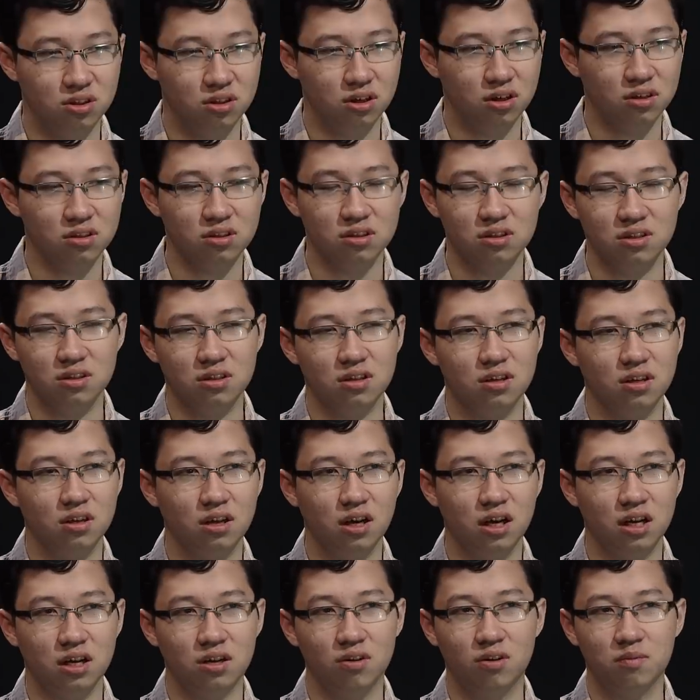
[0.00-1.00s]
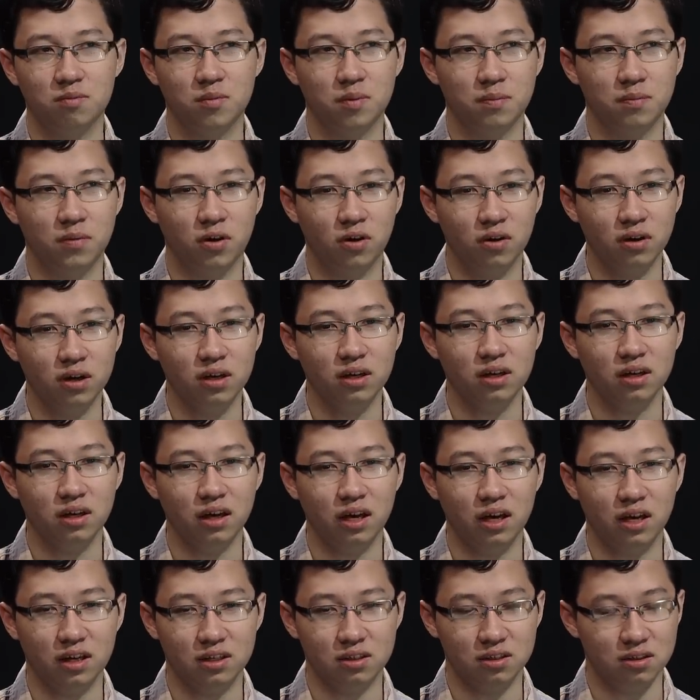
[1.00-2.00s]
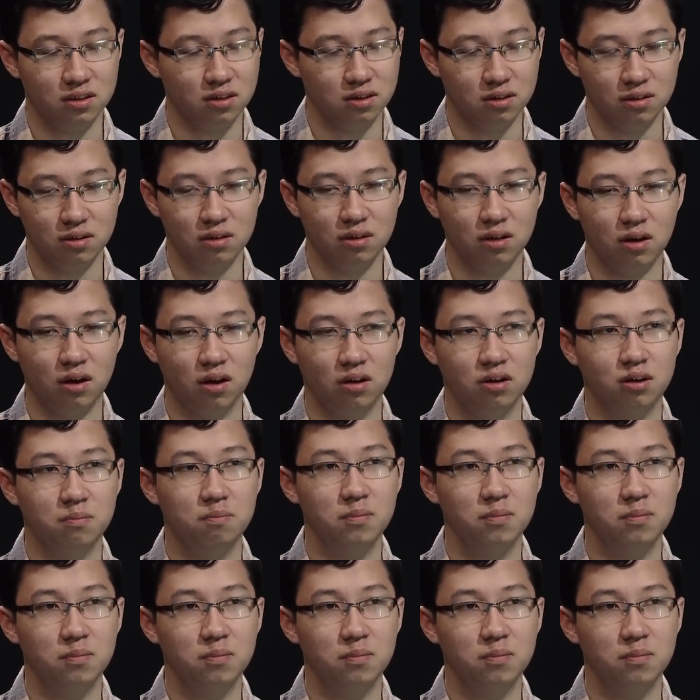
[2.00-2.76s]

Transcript: just a normal boy as other